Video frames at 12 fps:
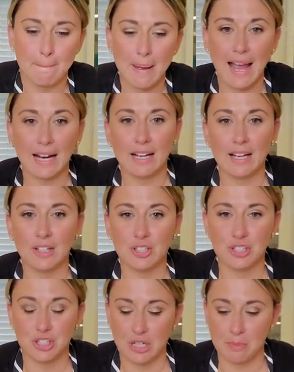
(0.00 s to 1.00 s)
back on
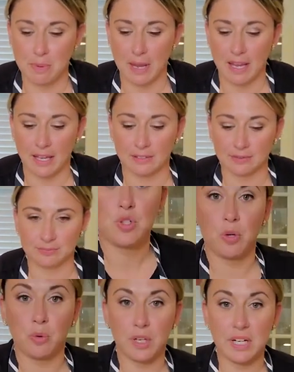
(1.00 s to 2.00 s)
our sheet pan.
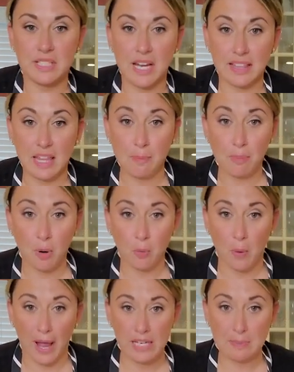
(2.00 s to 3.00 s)
So we're gonna take that
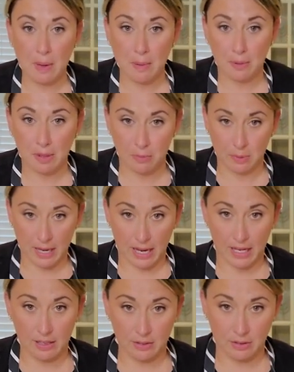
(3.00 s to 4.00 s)
wax paper that we
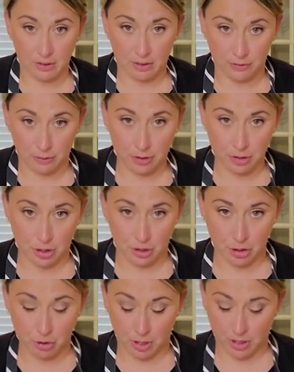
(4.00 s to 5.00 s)
had on
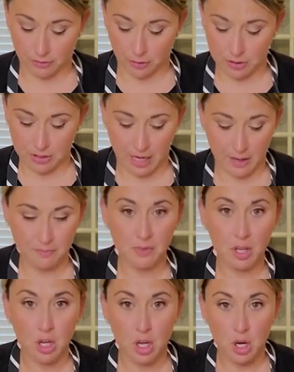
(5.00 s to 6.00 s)
the tray the first time.
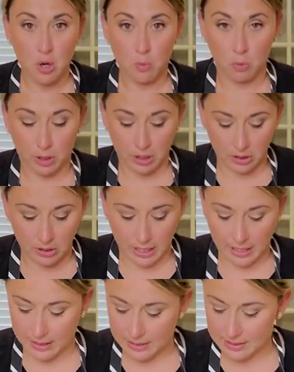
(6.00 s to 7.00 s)
We're gonna
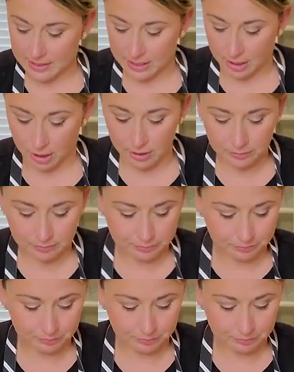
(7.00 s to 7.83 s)
lay this here.